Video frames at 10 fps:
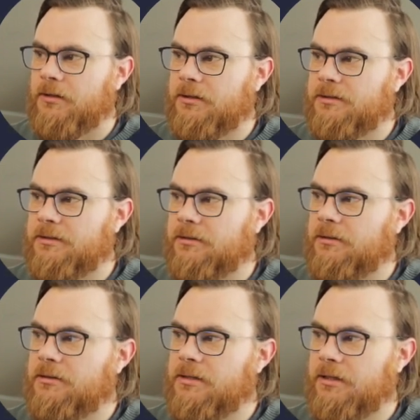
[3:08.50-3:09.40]
let's
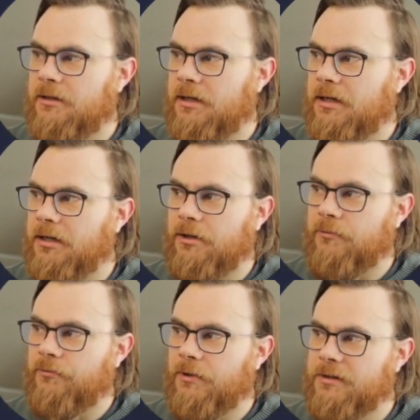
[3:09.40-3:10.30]
clear and
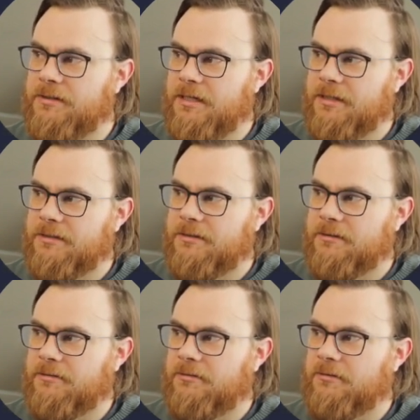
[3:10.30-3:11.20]
run the test
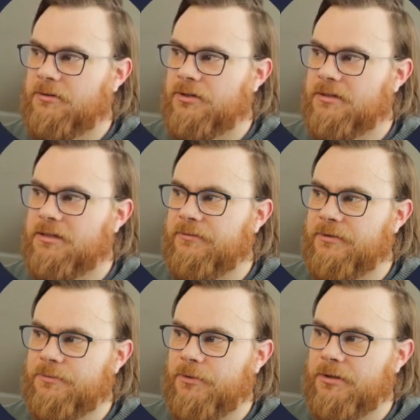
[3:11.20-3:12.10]
just to see if
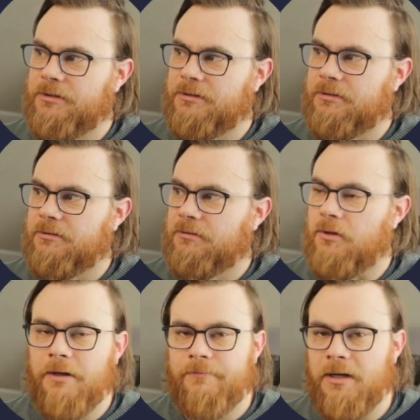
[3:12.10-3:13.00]
this works.
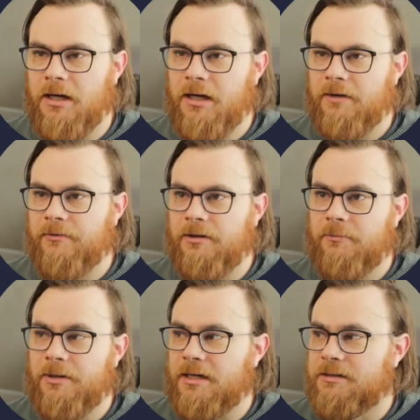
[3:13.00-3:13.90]
Okay, everything
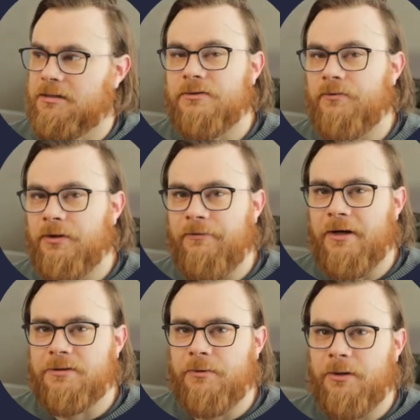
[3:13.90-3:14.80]
passed. It was a really
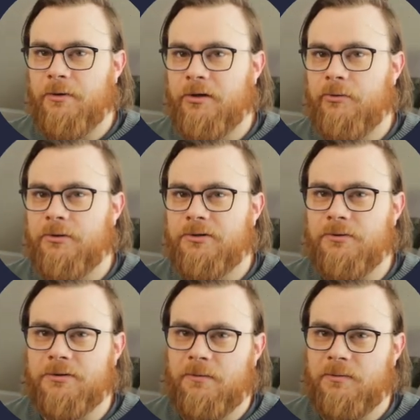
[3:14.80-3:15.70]
fast way to walk through the
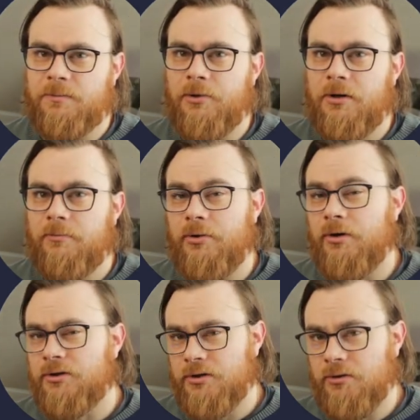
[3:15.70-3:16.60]
two sums problem
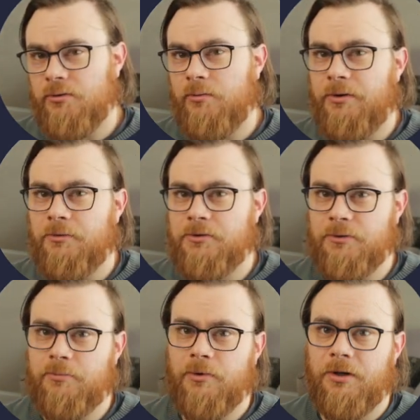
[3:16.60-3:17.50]
part 2 with
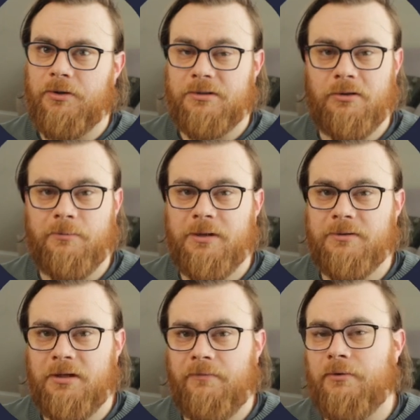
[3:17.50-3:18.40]
2 pointers. I hope that
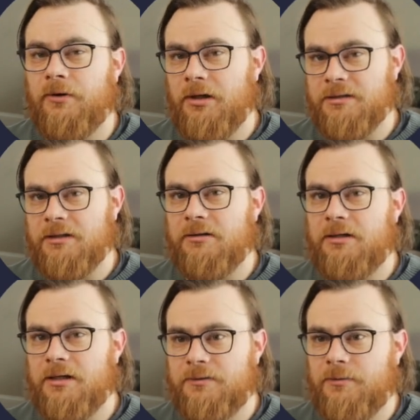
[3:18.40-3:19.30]
was helpful, and I'll see you in the
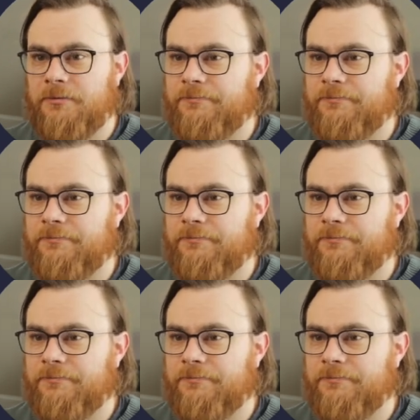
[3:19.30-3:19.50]
next one.